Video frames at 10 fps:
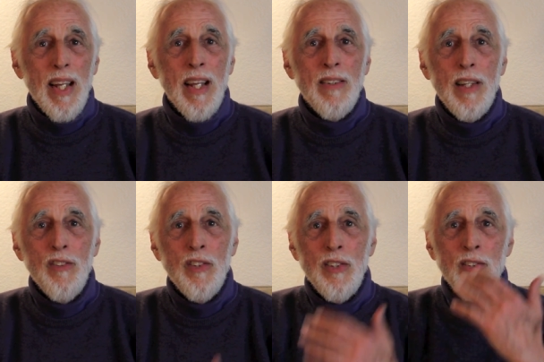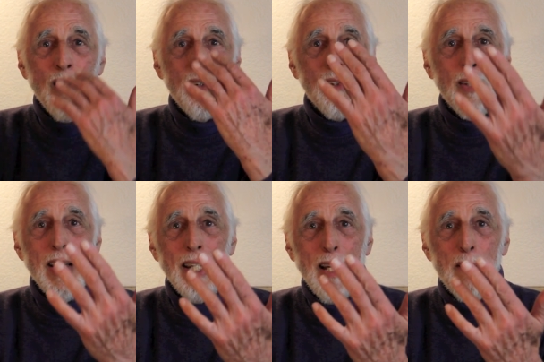And then she started
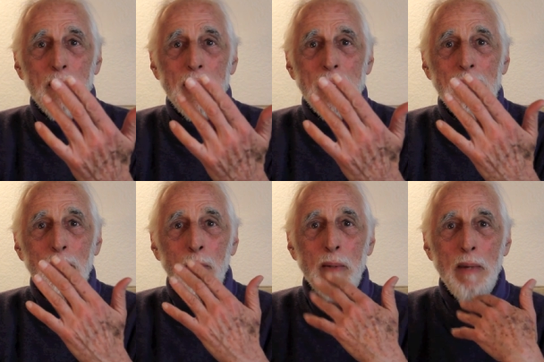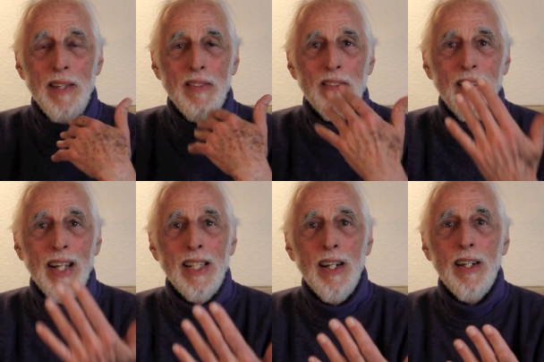looking at me. We made this
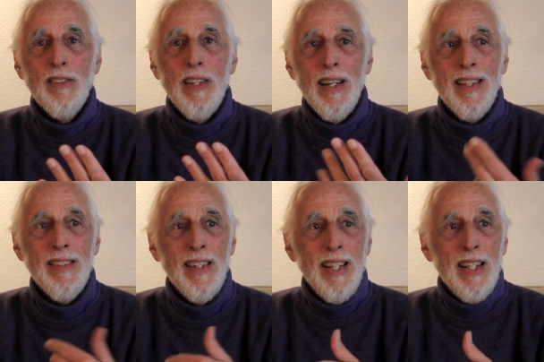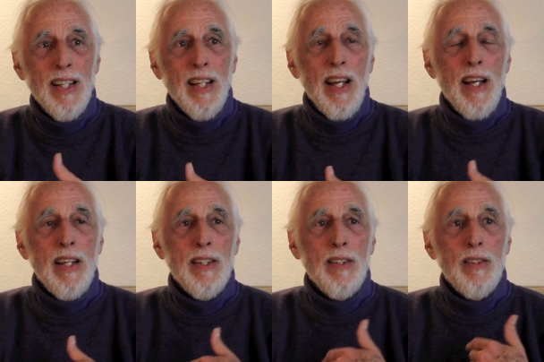eye contact,
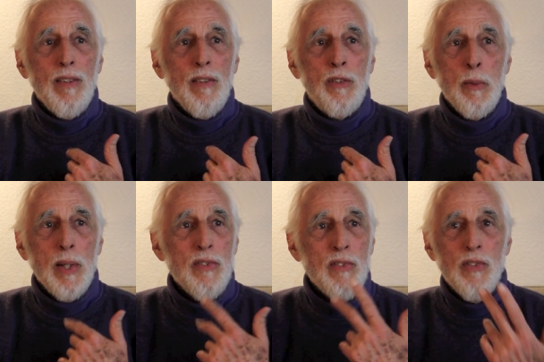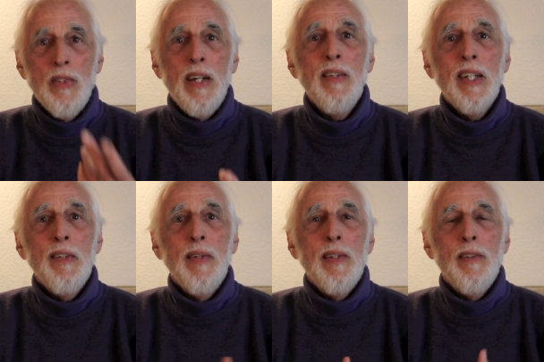and she wasn't staring
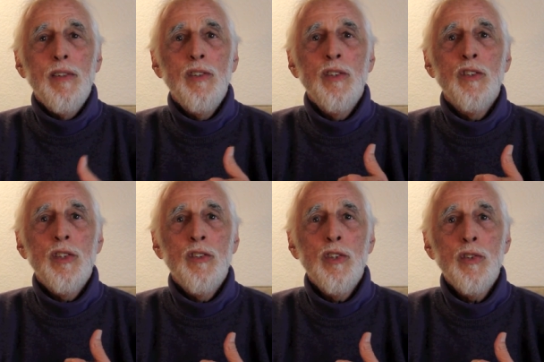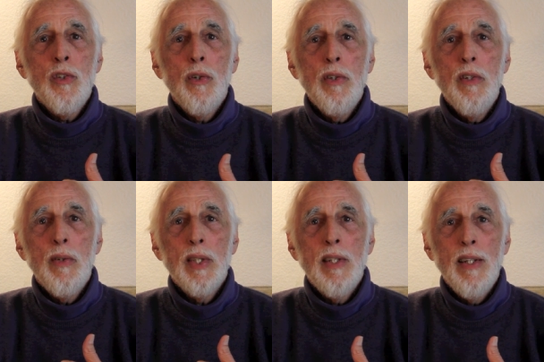or anything. She said, "Just turn
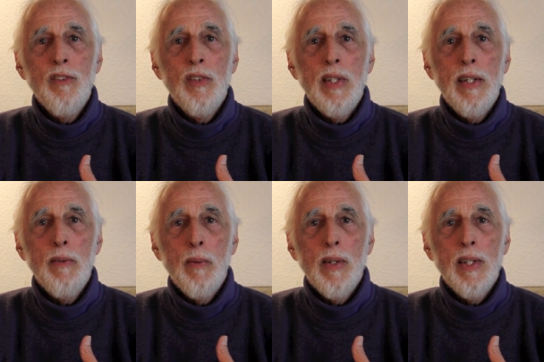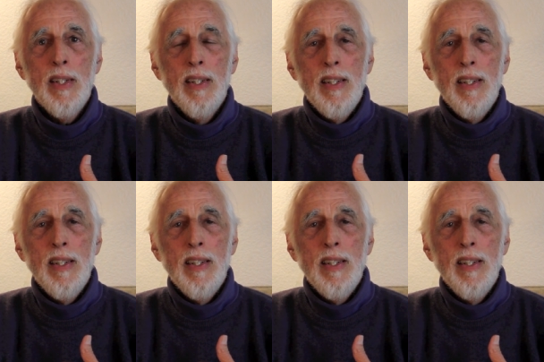your attention inward.